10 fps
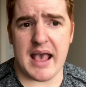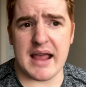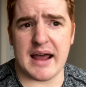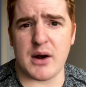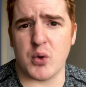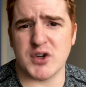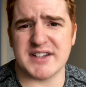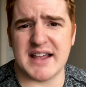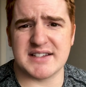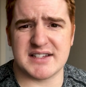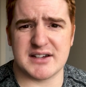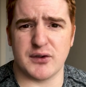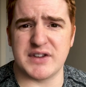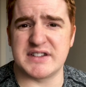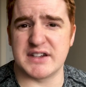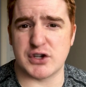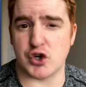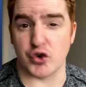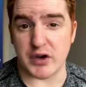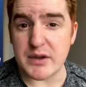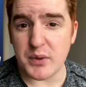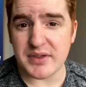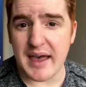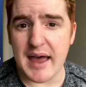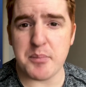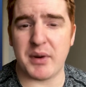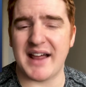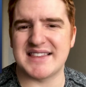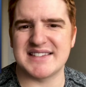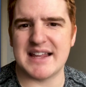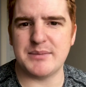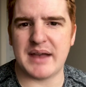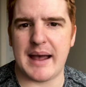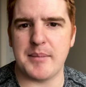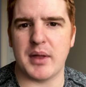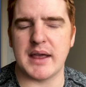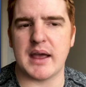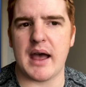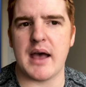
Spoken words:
and I don't necessarily disagree with that, but at the same time, like